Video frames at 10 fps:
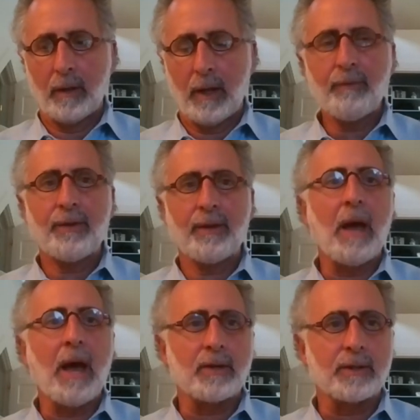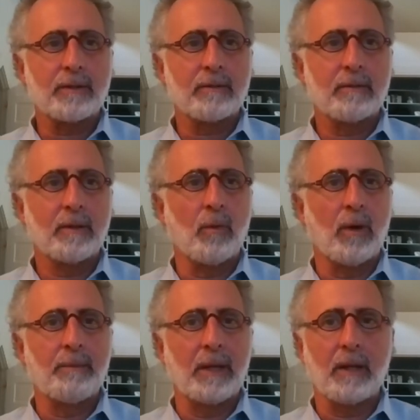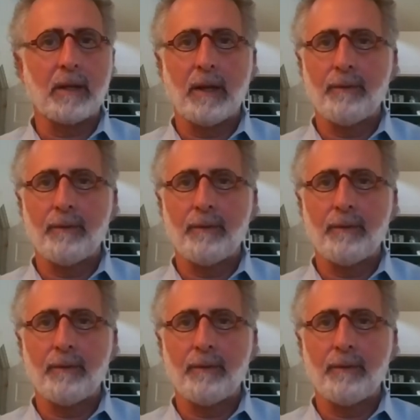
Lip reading: Everything matters in winemaking.